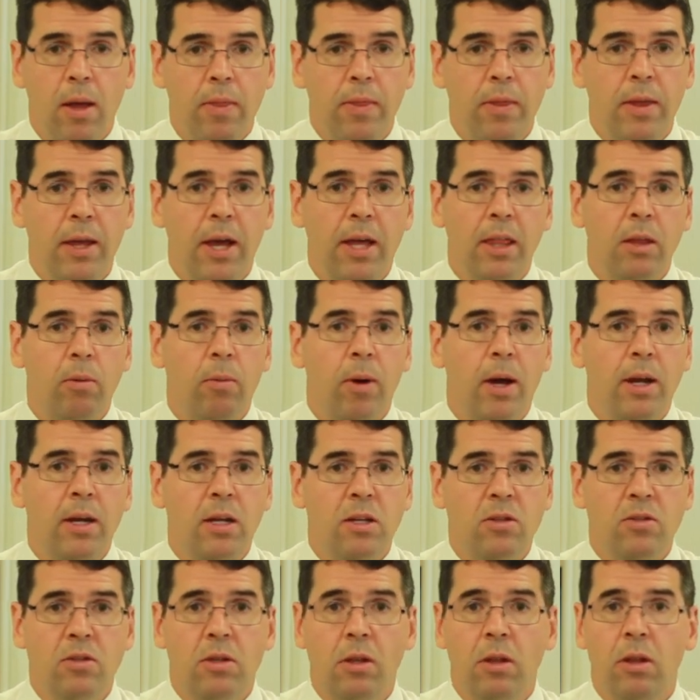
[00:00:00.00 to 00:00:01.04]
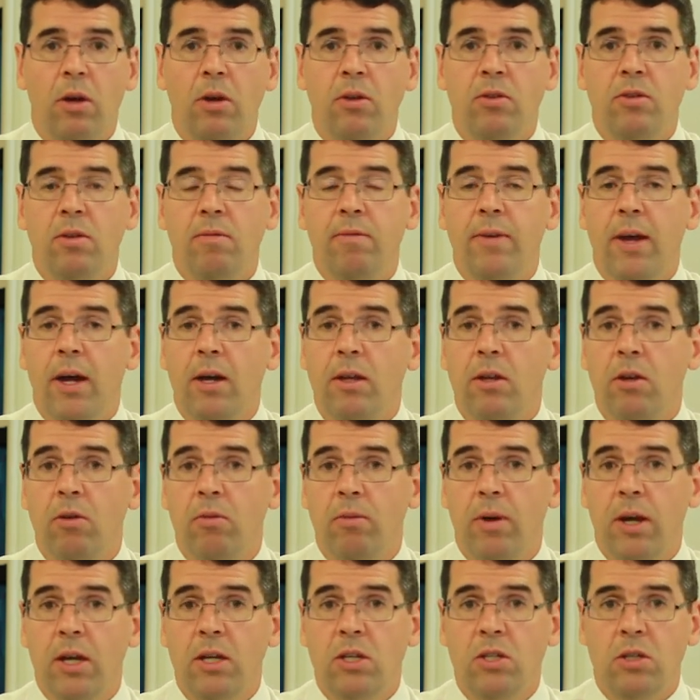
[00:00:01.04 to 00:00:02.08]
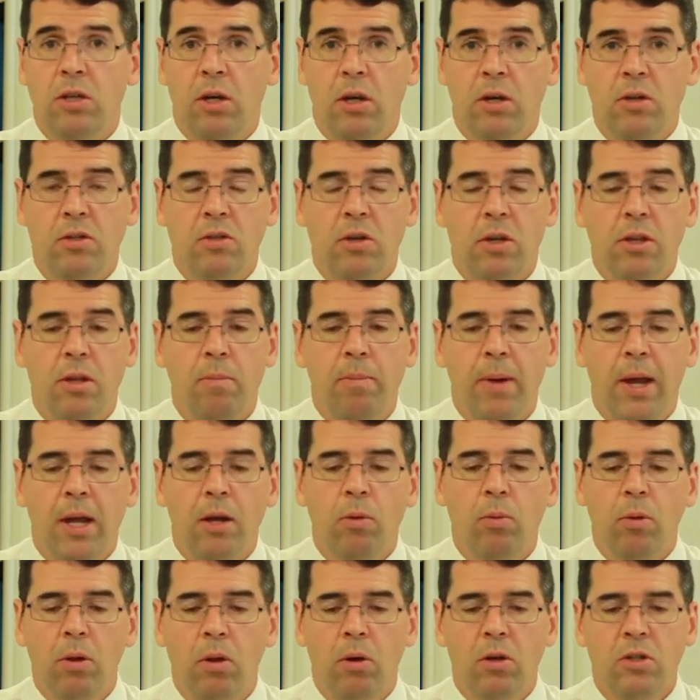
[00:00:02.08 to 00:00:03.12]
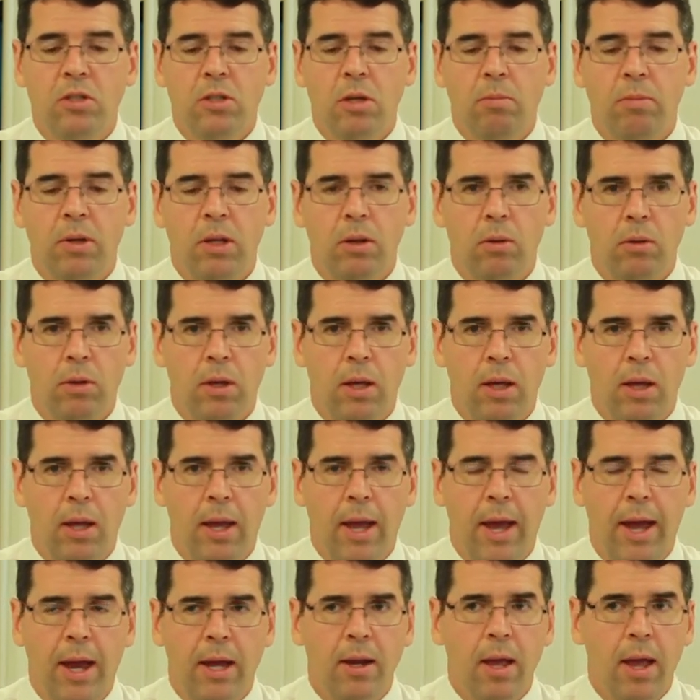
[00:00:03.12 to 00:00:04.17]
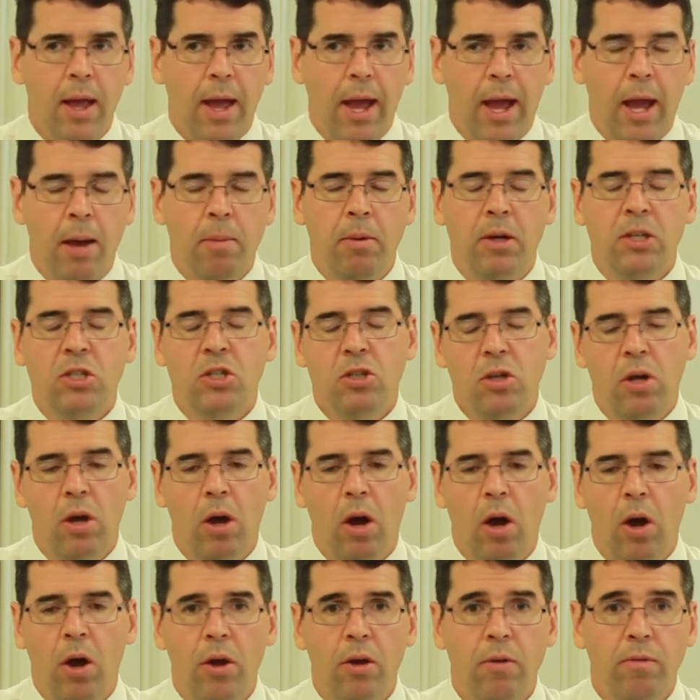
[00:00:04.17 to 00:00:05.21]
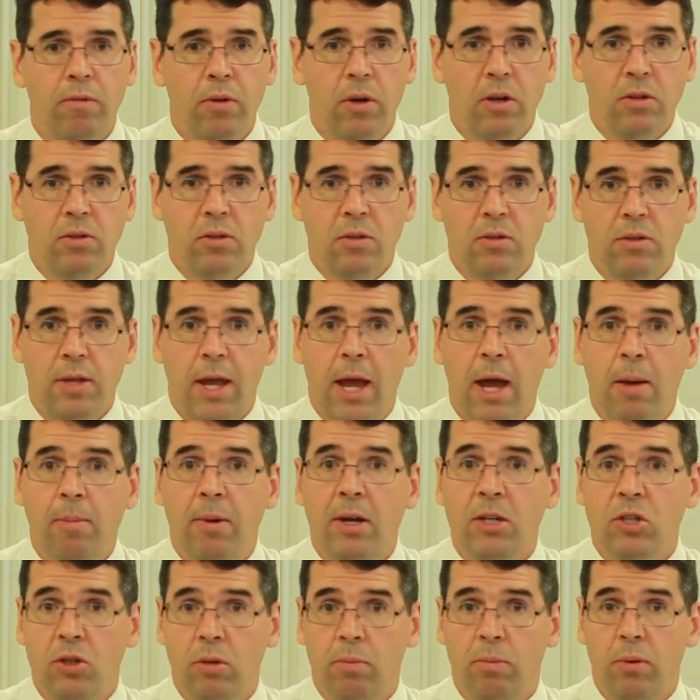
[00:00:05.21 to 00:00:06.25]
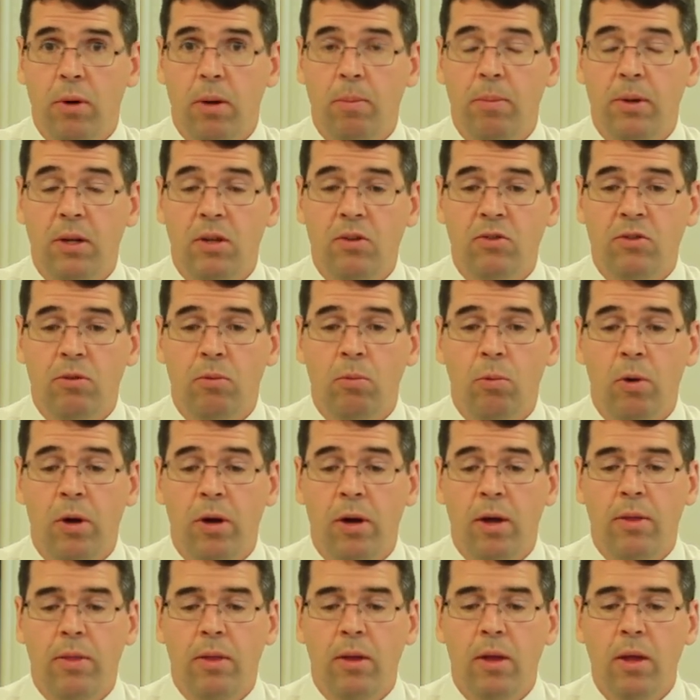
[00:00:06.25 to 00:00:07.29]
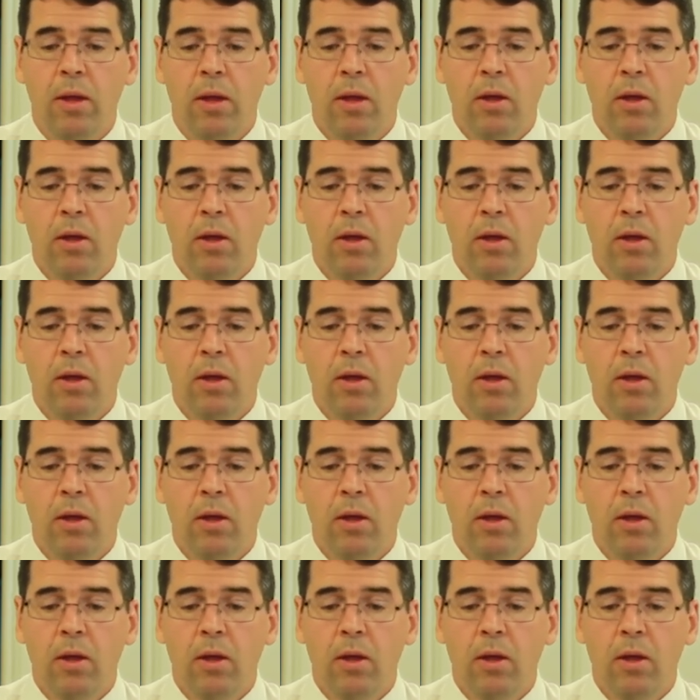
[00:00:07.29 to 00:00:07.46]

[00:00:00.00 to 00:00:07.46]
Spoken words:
The other one is the loan to value ratio. So the bank will also be looking at how much you owe versus how much your properties are worth.